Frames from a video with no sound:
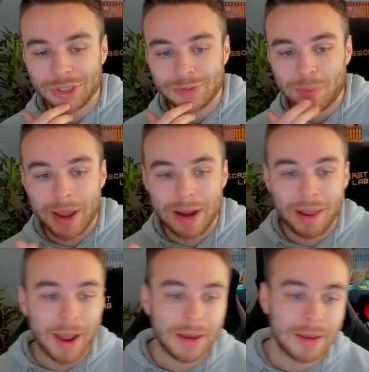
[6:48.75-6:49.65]
just play
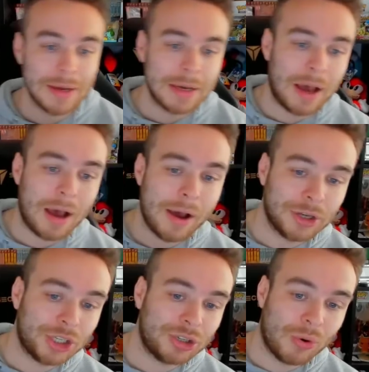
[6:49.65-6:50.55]
like
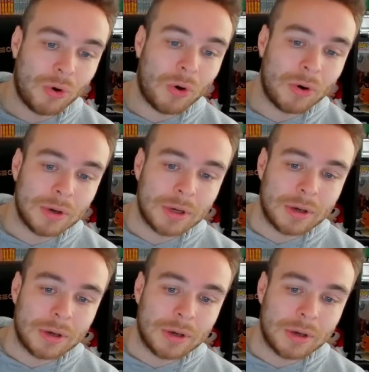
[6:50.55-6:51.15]
Shaw,